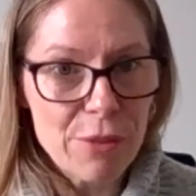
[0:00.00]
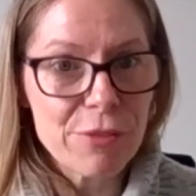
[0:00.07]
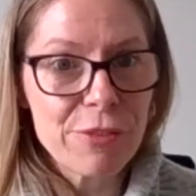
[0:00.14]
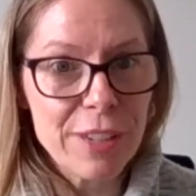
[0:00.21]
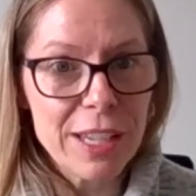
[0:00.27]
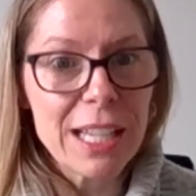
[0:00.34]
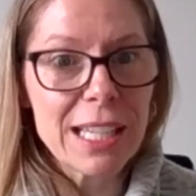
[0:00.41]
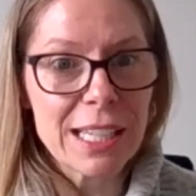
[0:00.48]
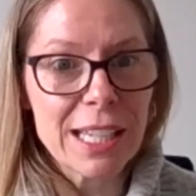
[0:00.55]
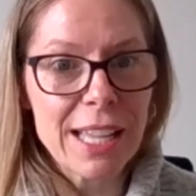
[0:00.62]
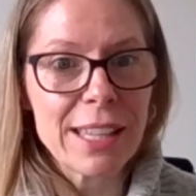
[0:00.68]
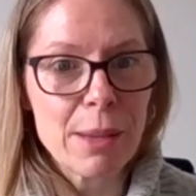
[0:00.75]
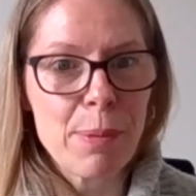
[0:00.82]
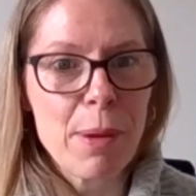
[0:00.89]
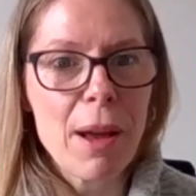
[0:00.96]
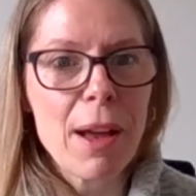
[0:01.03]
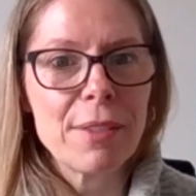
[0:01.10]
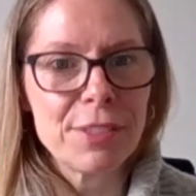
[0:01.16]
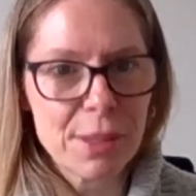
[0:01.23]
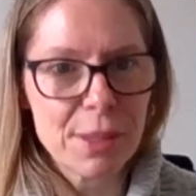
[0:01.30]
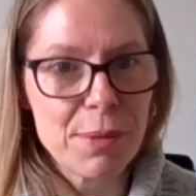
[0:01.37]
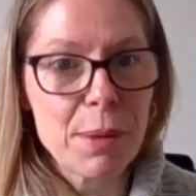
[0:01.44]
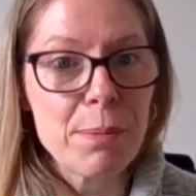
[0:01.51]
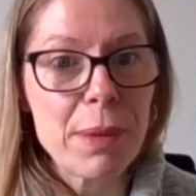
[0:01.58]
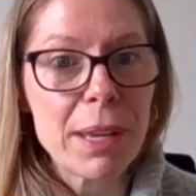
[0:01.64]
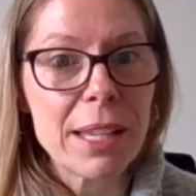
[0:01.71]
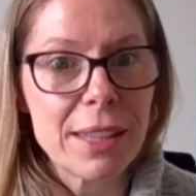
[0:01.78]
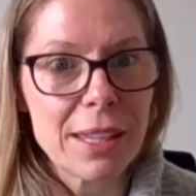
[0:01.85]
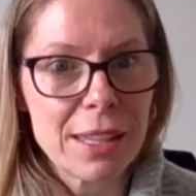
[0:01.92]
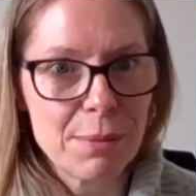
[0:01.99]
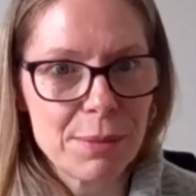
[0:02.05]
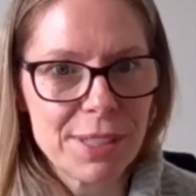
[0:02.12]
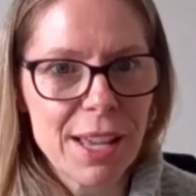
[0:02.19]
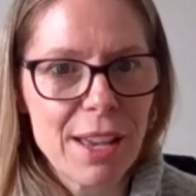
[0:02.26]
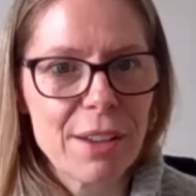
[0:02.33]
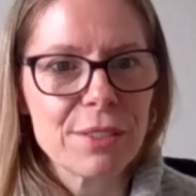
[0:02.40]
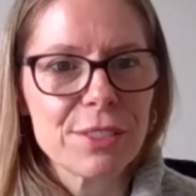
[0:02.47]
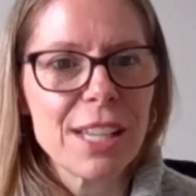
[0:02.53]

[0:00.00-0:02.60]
feeling like they're part of something bigger than themselves.